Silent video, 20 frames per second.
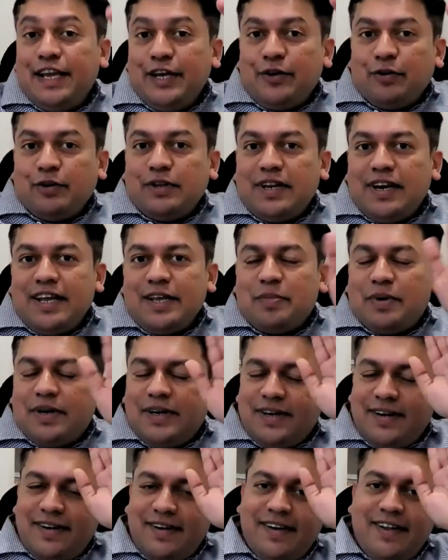hit on the like
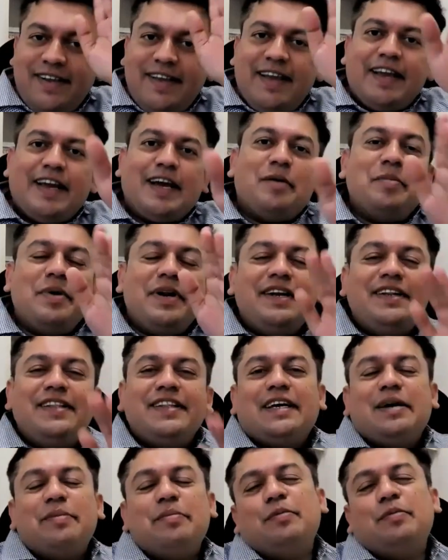button, comment
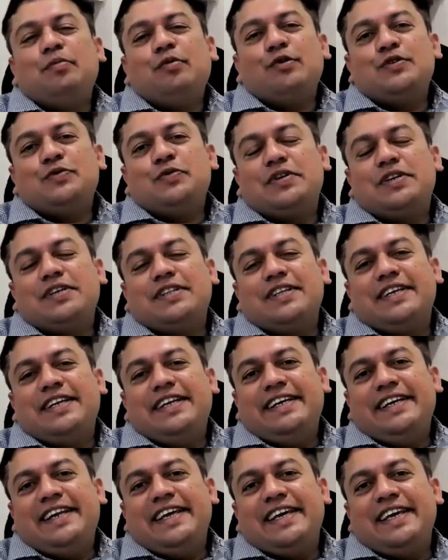in the comment box what are the
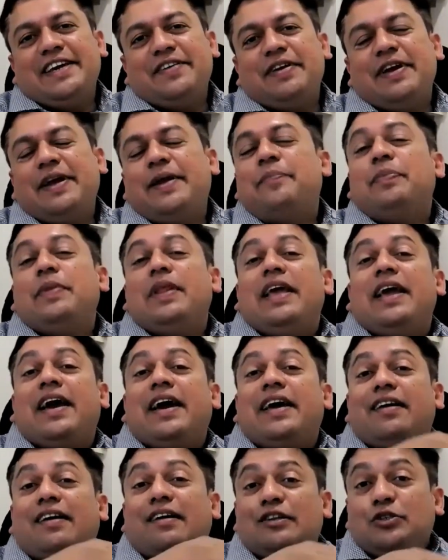key takeaways,
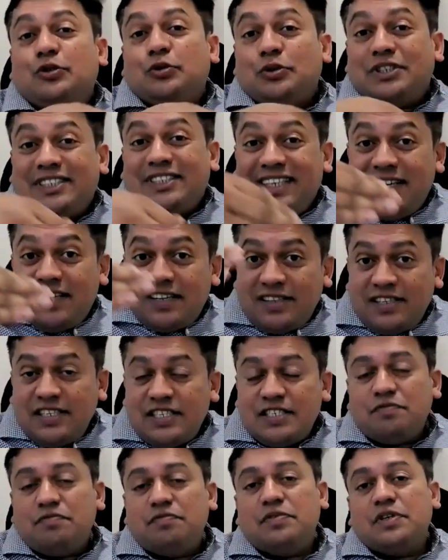and also share
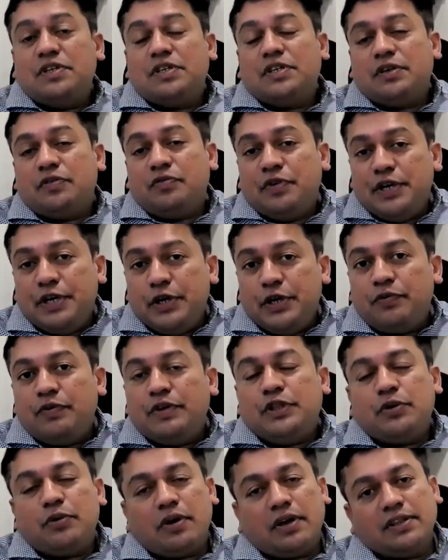this video
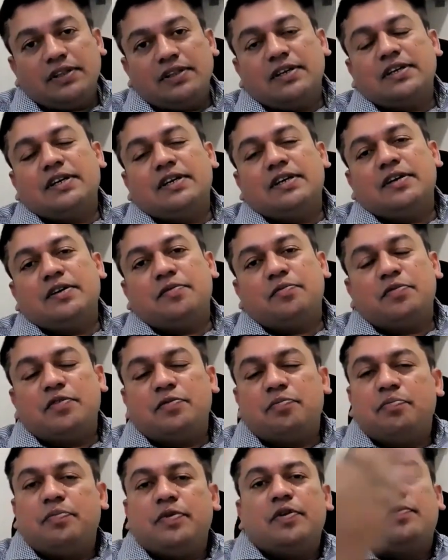with your
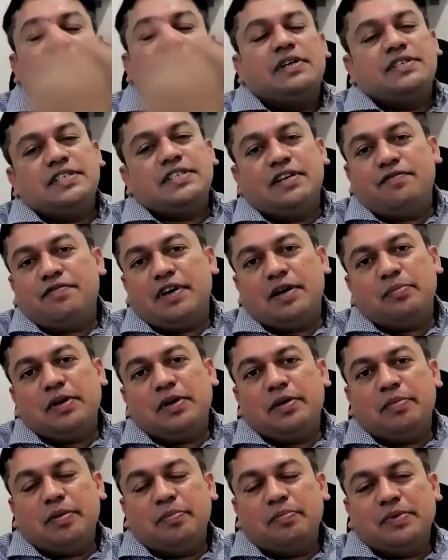other friends and
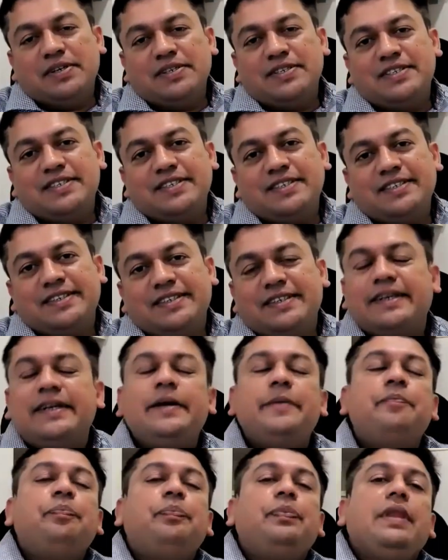family members.
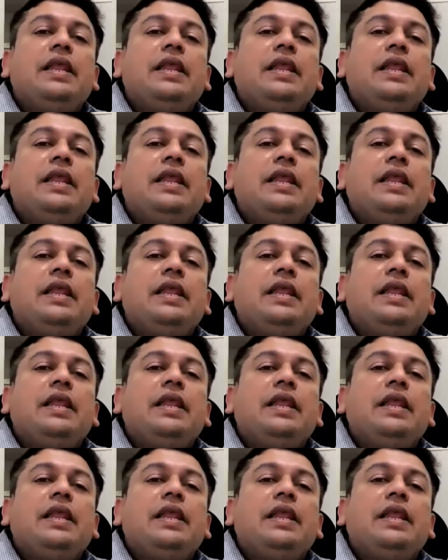Right?